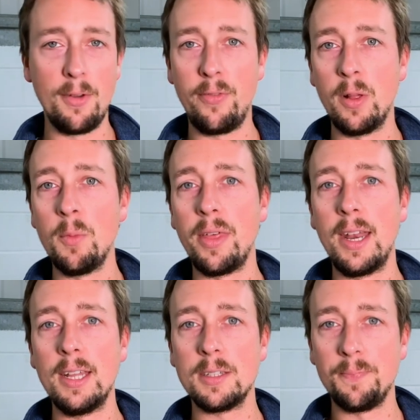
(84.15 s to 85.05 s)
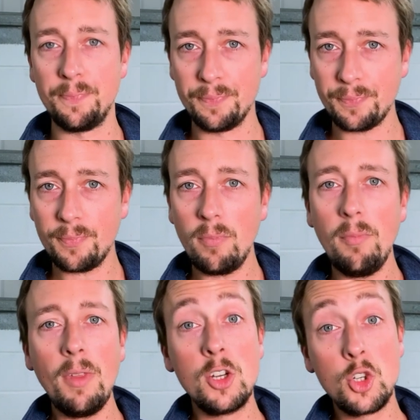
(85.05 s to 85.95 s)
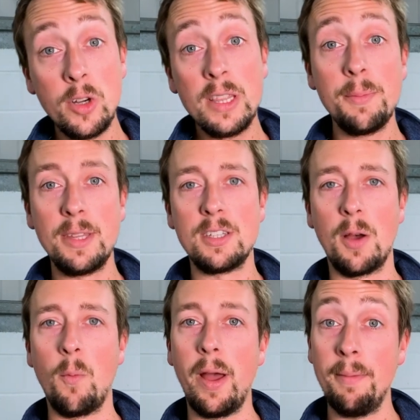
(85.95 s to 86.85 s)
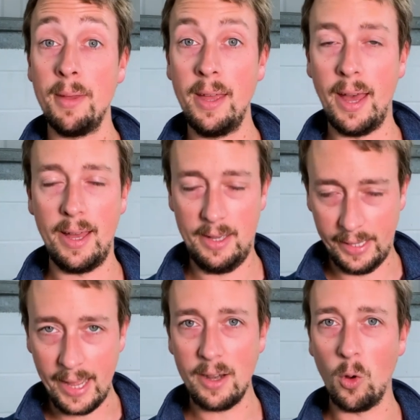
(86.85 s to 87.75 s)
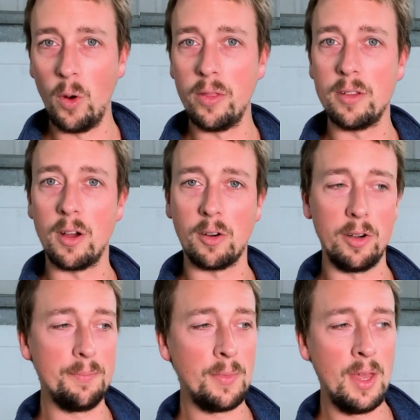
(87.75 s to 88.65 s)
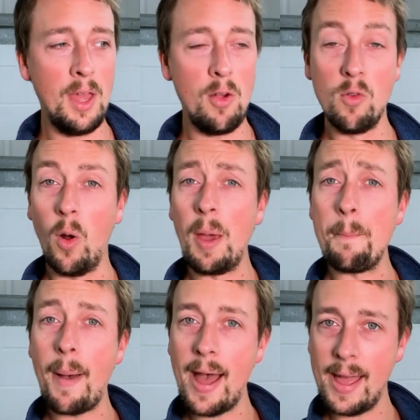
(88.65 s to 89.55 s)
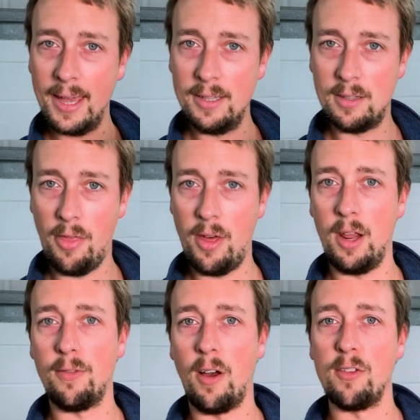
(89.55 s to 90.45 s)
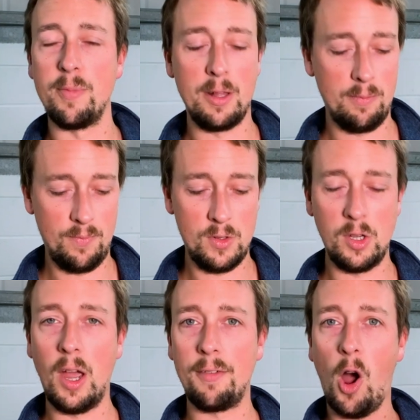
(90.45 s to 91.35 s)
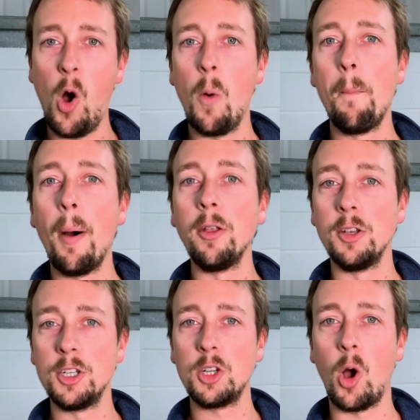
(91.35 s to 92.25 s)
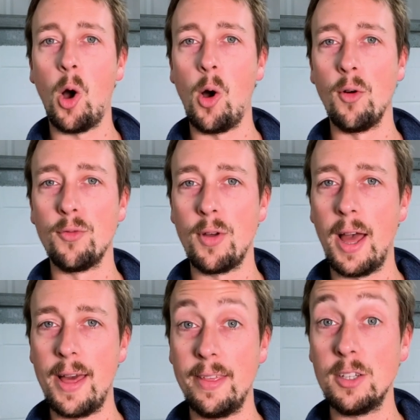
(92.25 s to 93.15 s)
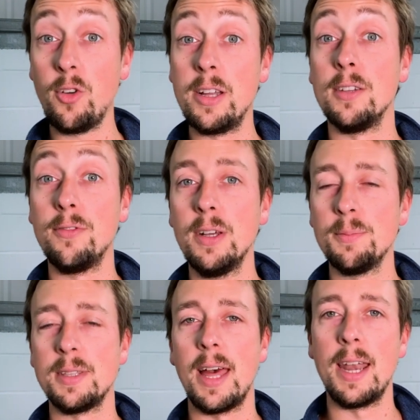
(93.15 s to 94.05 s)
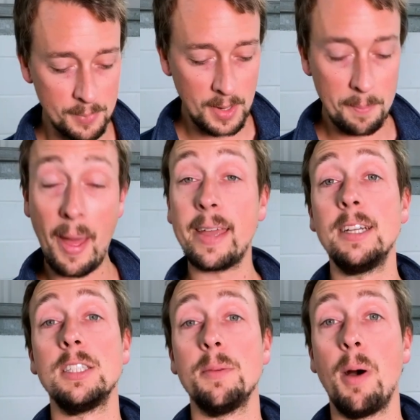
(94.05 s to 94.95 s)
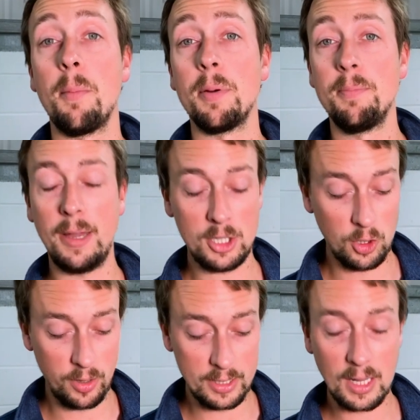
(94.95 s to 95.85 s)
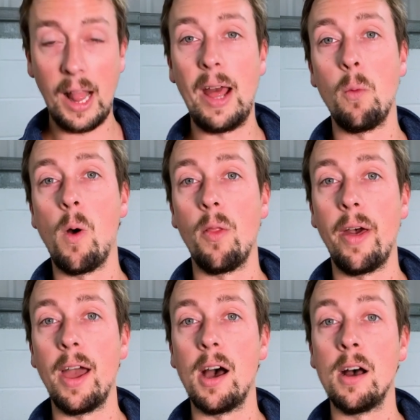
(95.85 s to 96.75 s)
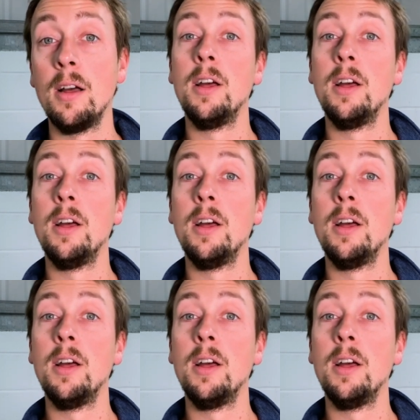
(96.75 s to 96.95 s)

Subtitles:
the film within it, treat them in some way, again, all in the dark room, roll it back into the 35mm, so you have a whole bunch of these creative films then, package them up, make sure that it's clear what they are,